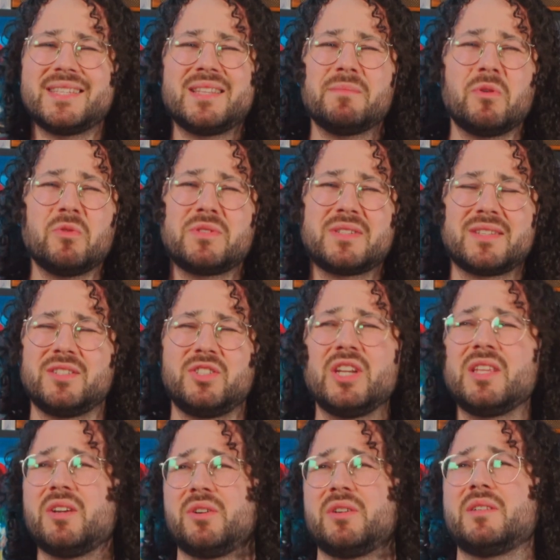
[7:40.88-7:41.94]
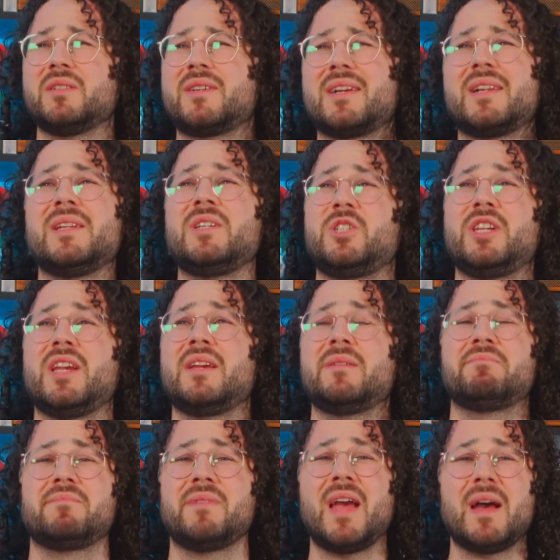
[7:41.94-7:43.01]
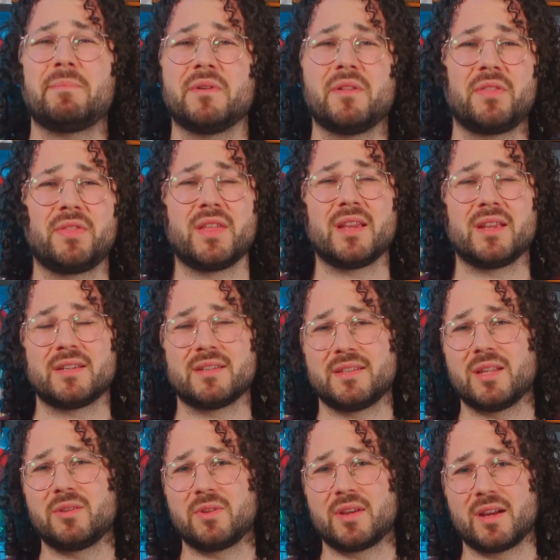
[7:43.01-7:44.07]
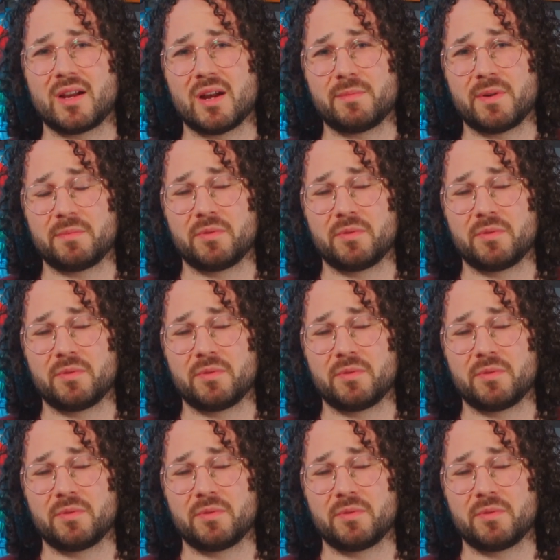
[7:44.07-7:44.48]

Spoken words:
the most general cliché Apple thing that you can come up